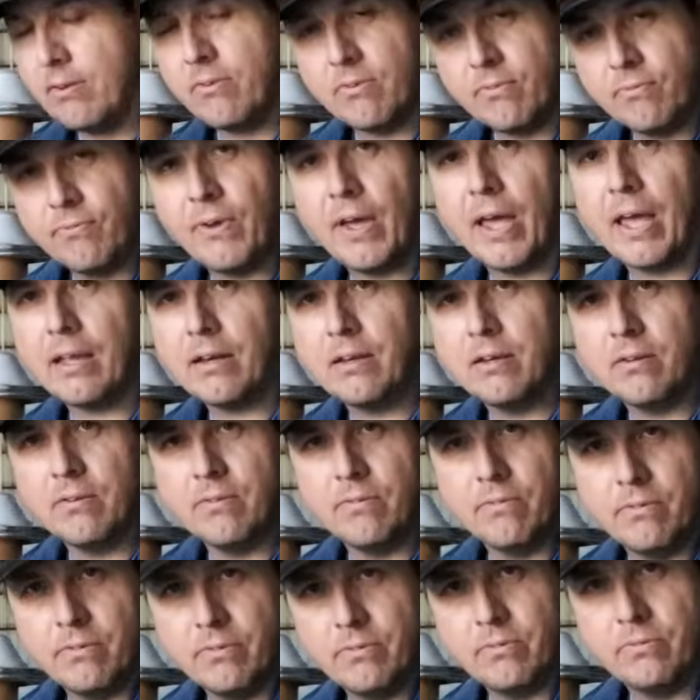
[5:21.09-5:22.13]
is, in fact,
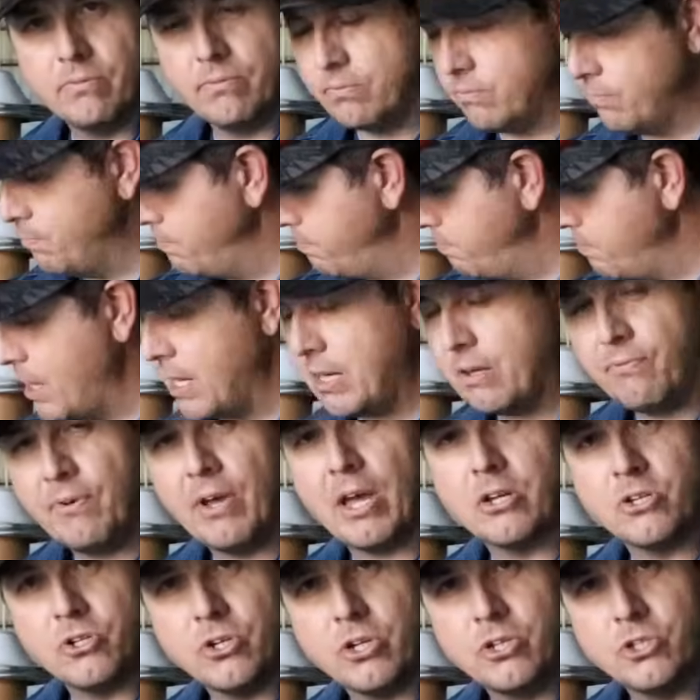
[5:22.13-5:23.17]

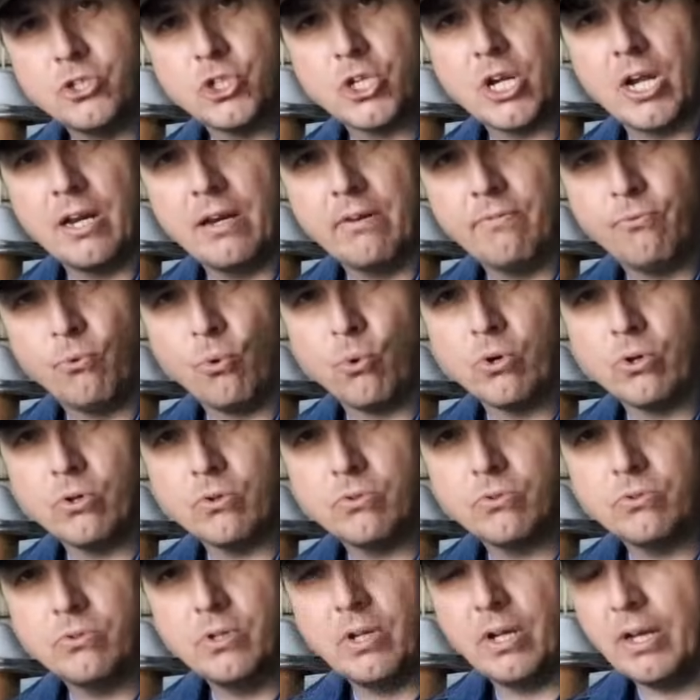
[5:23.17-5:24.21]
manufactured in China for